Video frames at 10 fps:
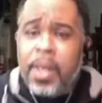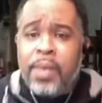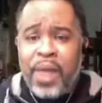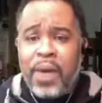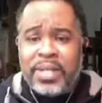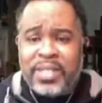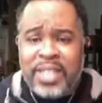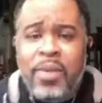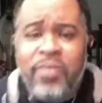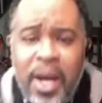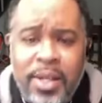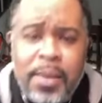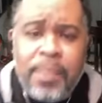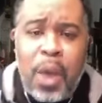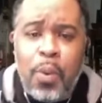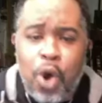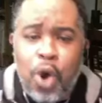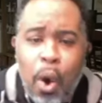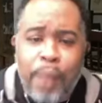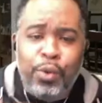There are some of us that were
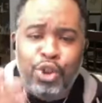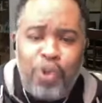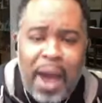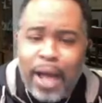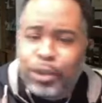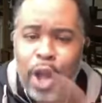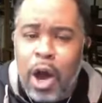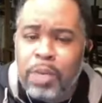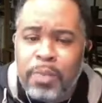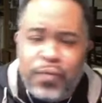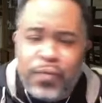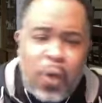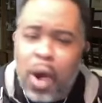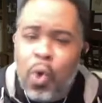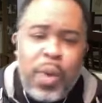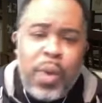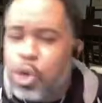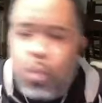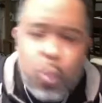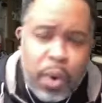going through trials long before we
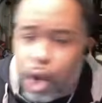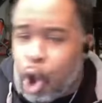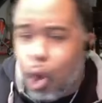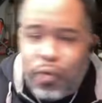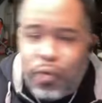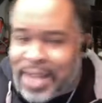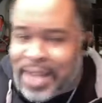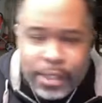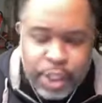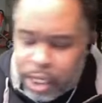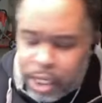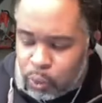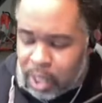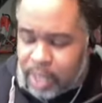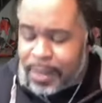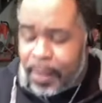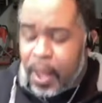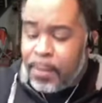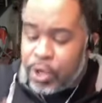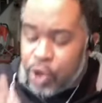knew what a COVID 19 was.
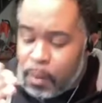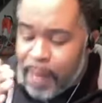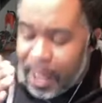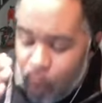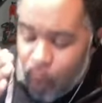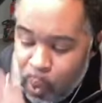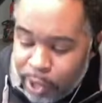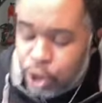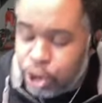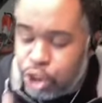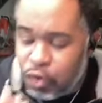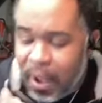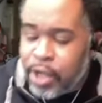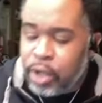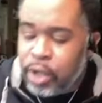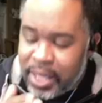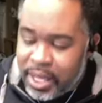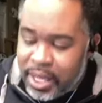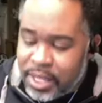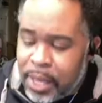But no matter what your trial
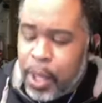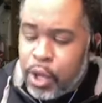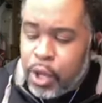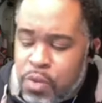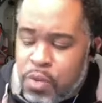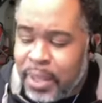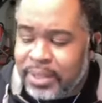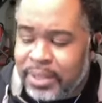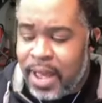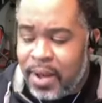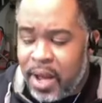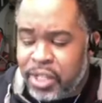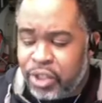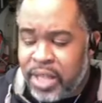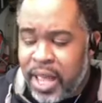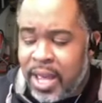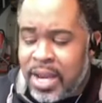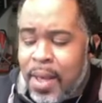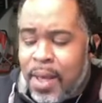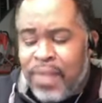is, you must have
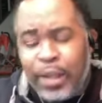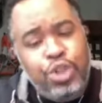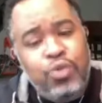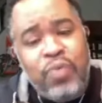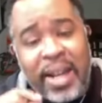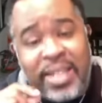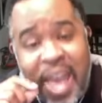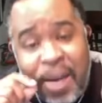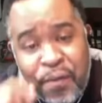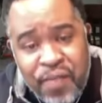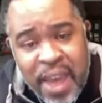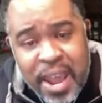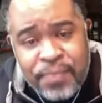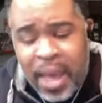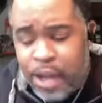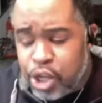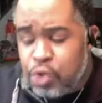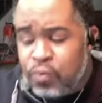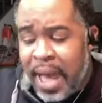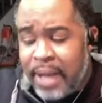understand that you've got to have faith and
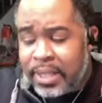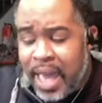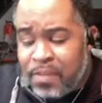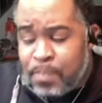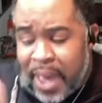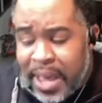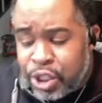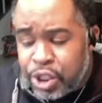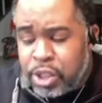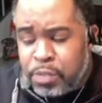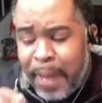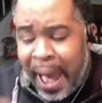you've got to have patience by